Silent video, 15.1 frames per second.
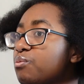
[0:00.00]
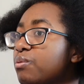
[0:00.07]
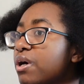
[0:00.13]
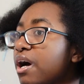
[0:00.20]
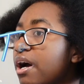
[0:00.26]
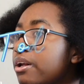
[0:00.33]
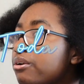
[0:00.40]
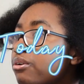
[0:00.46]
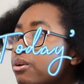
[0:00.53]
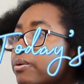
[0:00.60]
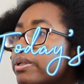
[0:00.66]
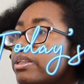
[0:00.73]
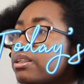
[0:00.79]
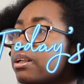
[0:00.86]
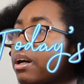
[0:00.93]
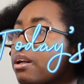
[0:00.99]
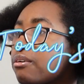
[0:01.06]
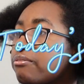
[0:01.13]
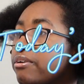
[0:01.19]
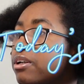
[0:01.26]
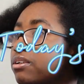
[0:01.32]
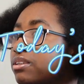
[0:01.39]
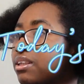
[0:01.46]
but I don't know, it just kind of
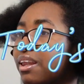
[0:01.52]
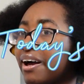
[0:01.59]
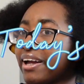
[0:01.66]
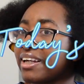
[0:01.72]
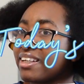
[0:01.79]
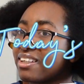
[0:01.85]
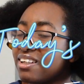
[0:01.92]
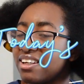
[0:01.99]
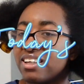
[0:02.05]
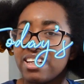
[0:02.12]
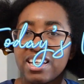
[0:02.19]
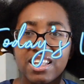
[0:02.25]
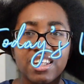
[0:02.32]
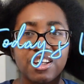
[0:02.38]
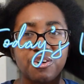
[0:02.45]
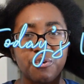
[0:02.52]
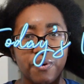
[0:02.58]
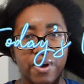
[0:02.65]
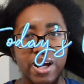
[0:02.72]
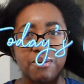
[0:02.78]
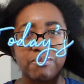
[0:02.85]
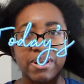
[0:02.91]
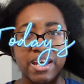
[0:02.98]
feels like eating
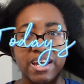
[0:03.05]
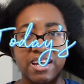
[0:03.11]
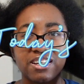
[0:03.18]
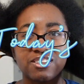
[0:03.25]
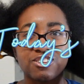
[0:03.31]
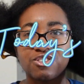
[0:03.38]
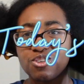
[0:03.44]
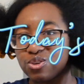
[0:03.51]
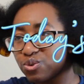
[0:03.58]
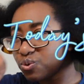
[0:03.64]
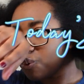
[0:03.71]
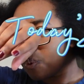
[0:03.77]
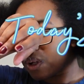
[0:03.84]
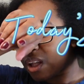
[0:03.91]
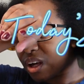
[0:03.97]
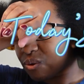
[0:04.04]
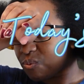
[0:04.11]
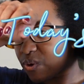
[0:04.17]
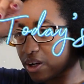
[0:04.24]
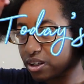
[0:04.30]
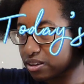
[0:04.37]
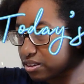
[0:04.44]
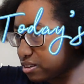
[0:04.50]
crab legs. You know, you do a lot of
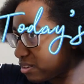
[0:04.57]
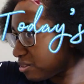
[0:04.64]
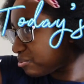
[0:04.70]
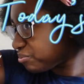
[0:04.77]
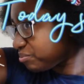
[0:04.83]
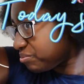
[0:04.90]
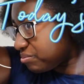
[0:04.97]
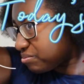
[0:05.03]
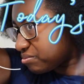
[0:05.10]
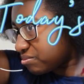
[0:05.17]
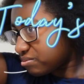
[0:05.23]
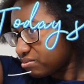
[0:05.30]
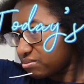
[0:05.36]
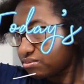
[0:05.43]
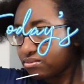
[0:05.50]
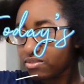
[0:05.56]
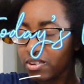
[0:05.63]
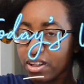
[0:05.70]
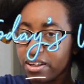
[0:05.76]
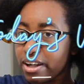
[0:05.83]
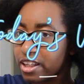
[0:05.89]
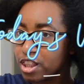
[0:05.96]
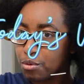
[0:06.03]
work
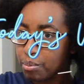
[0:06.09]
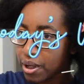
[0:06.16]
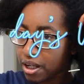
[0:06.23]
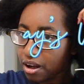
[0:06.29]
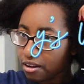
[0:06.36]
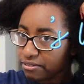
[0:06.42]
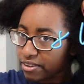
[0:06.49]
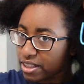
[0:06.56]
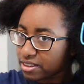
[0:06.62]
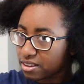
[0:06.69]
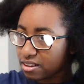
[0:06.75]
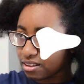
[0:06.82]
and the payoff isn't